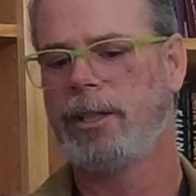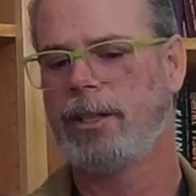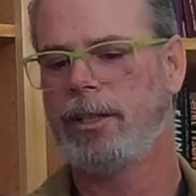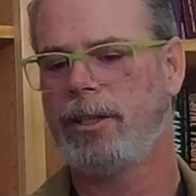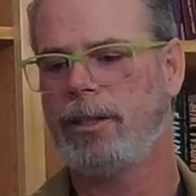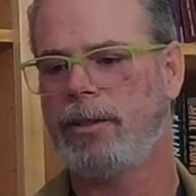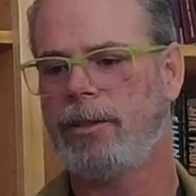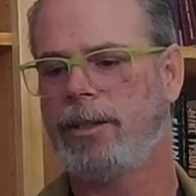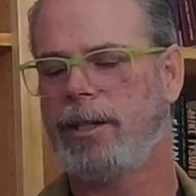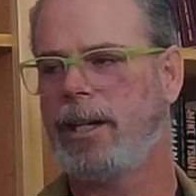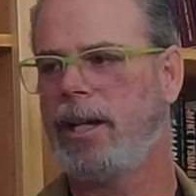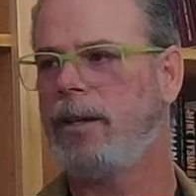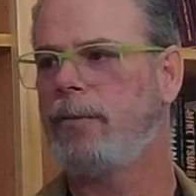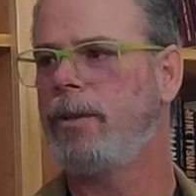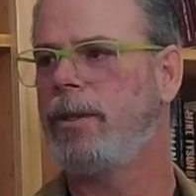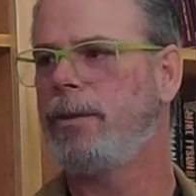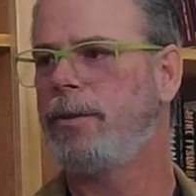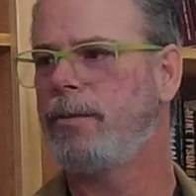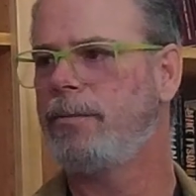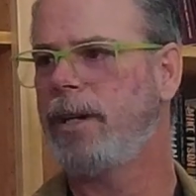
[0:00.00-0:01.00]
you know, that kind of
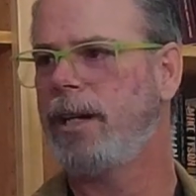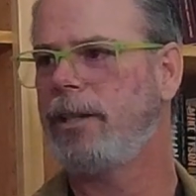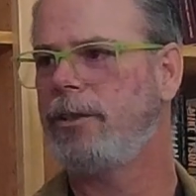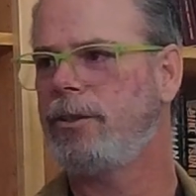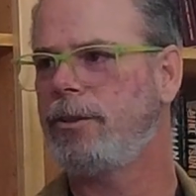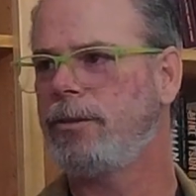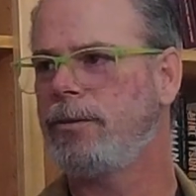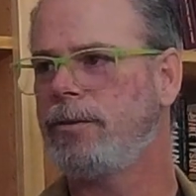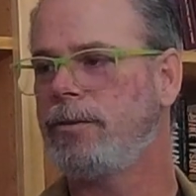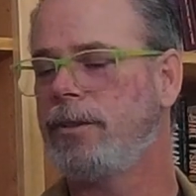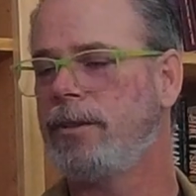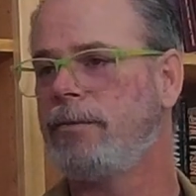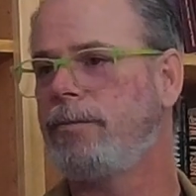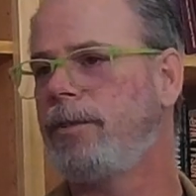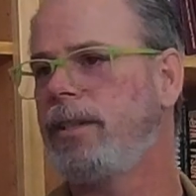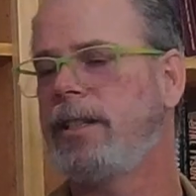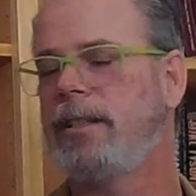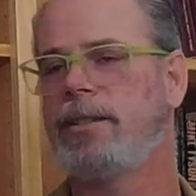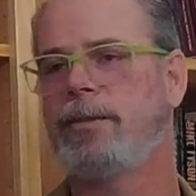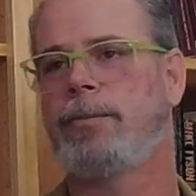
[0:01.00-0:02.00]
went through my shoes. And the
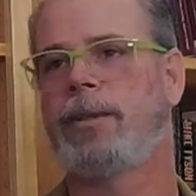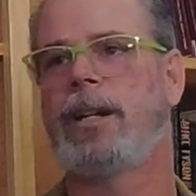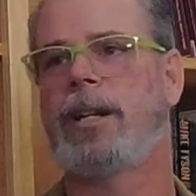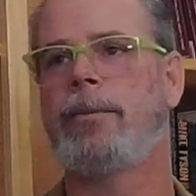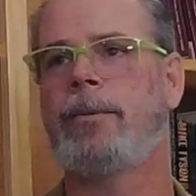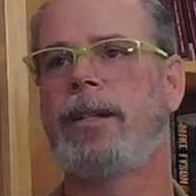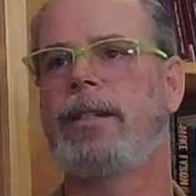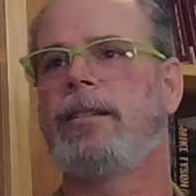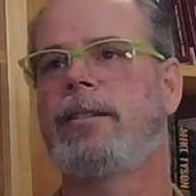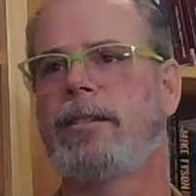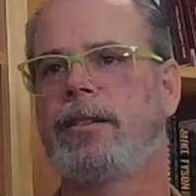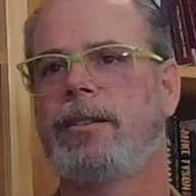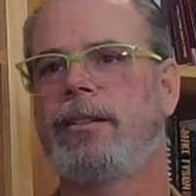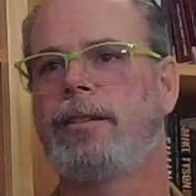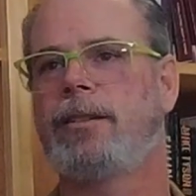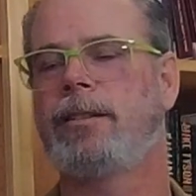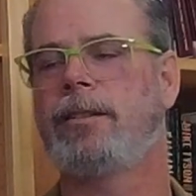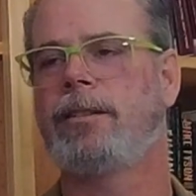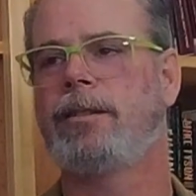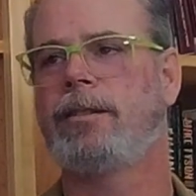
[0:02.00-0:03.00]
funny thing is, when I went to
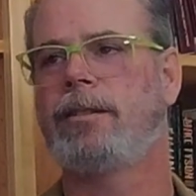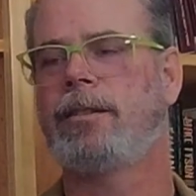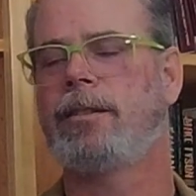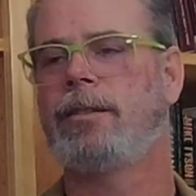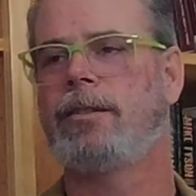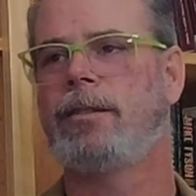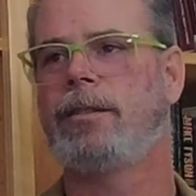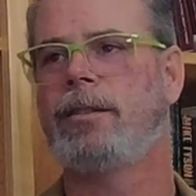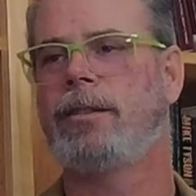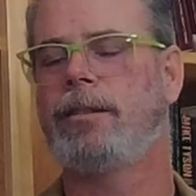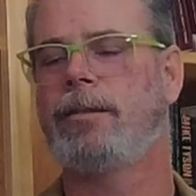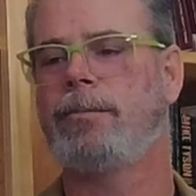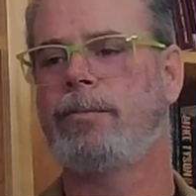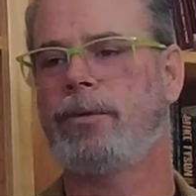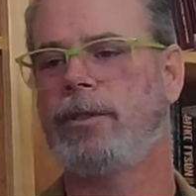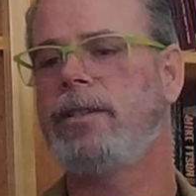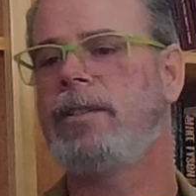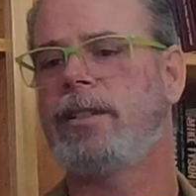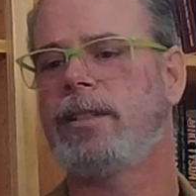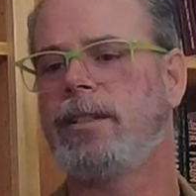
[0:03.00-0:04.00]
the
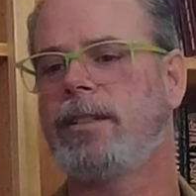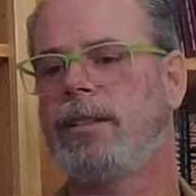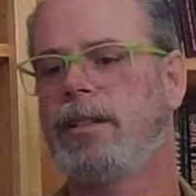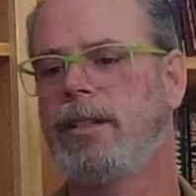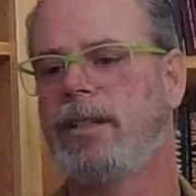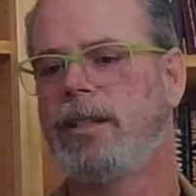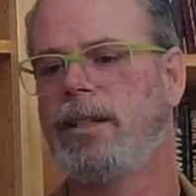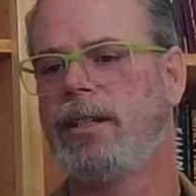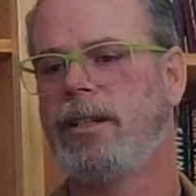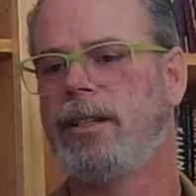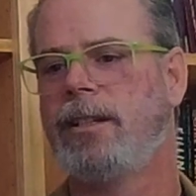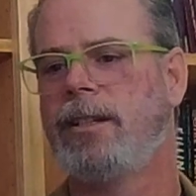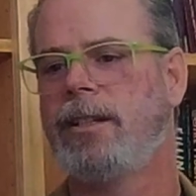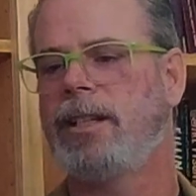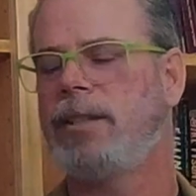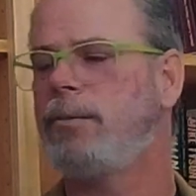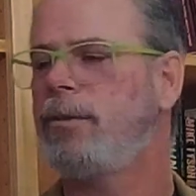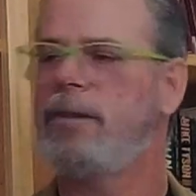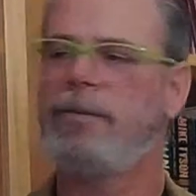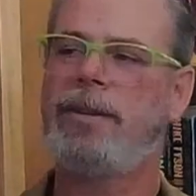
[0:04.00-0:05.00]
prison,
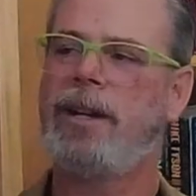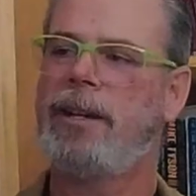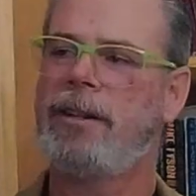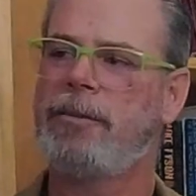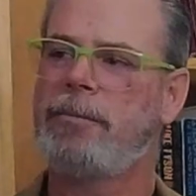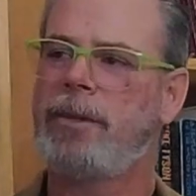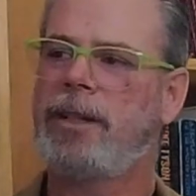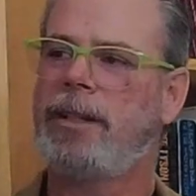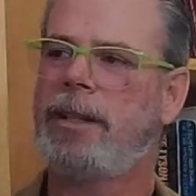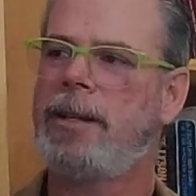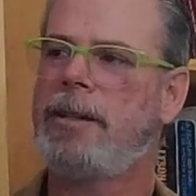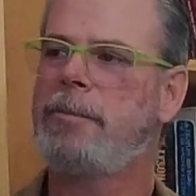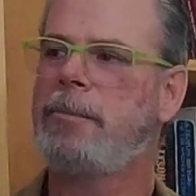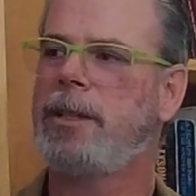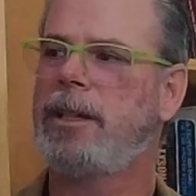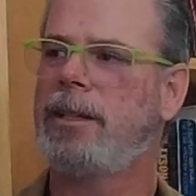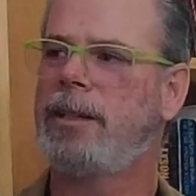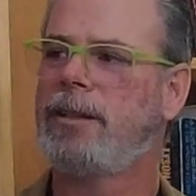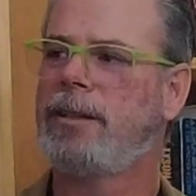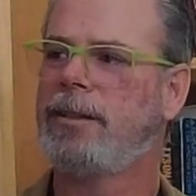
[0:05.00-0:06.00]
that's where I found everybody like
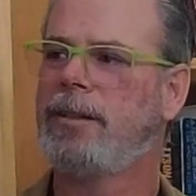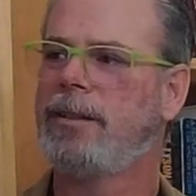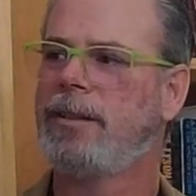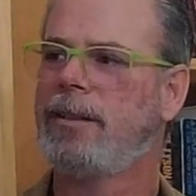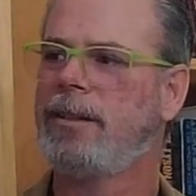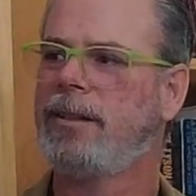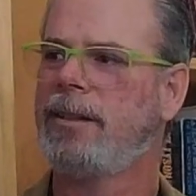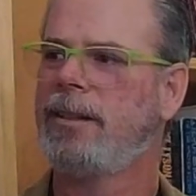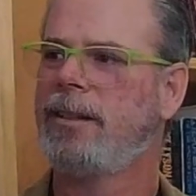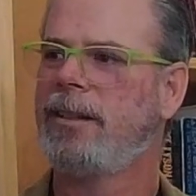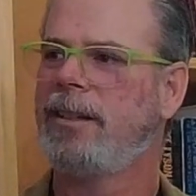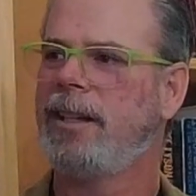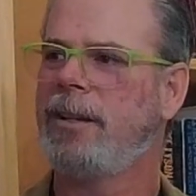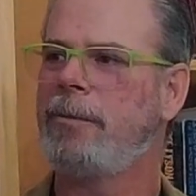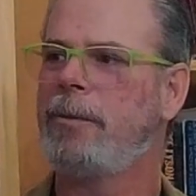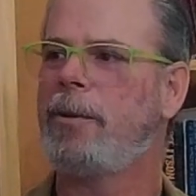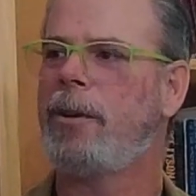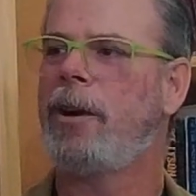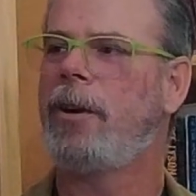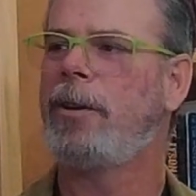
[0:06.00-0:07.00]
me. And we
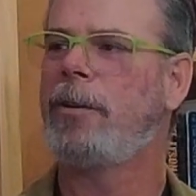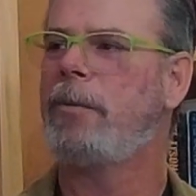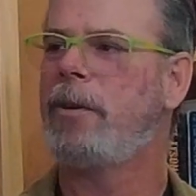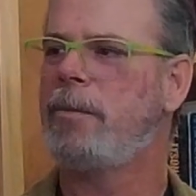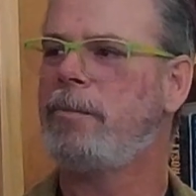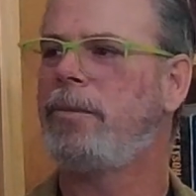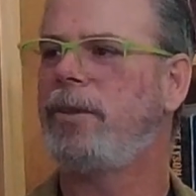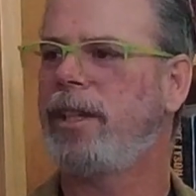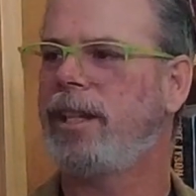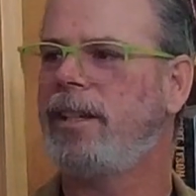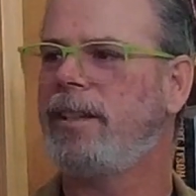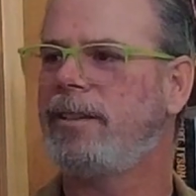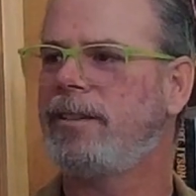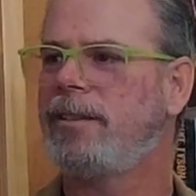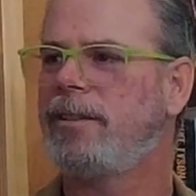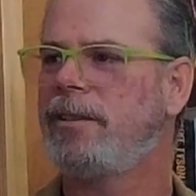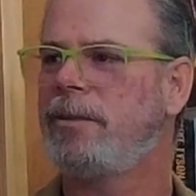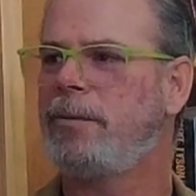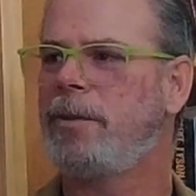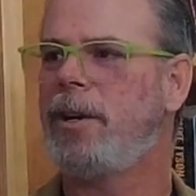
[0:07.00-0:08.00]
were all in one
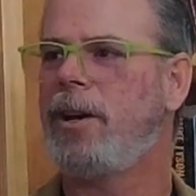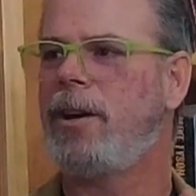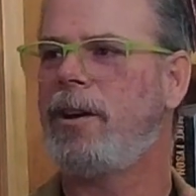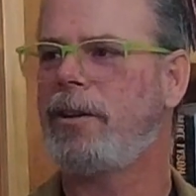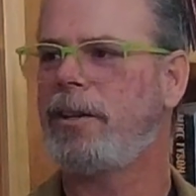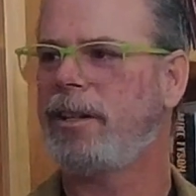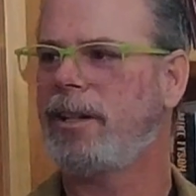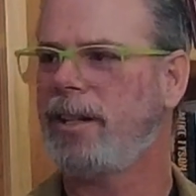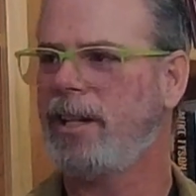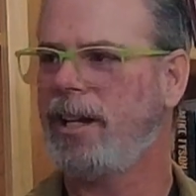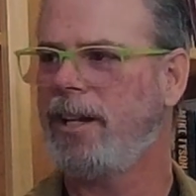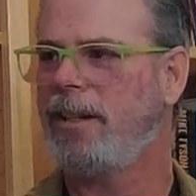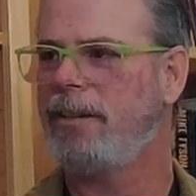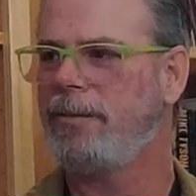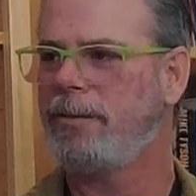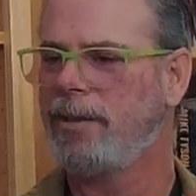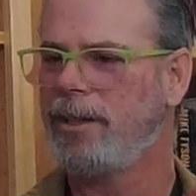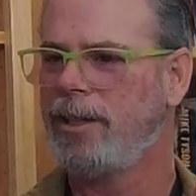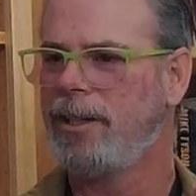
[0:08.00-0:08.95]
place. We all could kind of